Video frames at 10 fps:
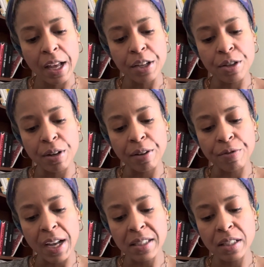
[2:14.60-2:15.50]
you can
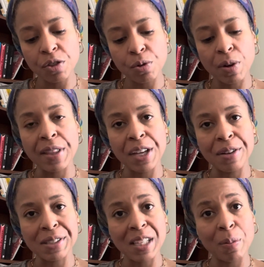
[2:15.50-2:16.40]
rest assured that
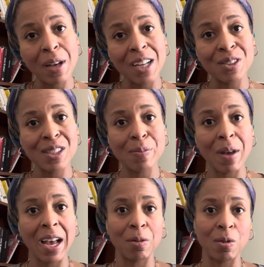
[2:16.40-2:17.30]
your subconscious
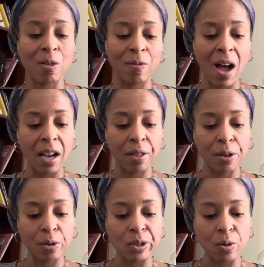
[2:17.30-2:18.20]
mind will follow
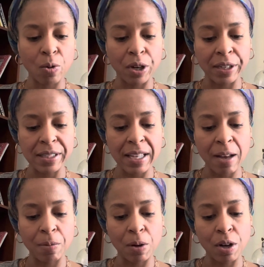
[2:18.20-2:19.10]
those orders
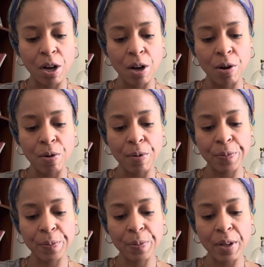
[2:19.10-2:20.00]
and will go
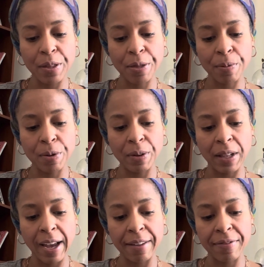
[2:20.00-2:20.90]
through
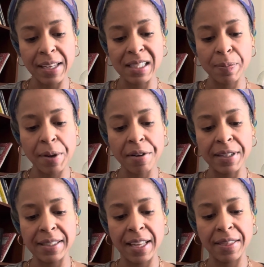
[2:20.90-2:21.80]
life
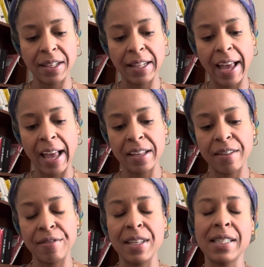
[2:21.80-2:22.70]
experiencing the lack
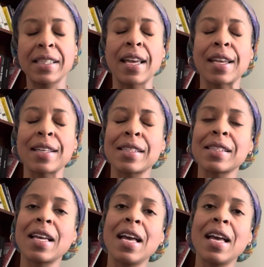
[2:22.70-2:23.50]
of these things.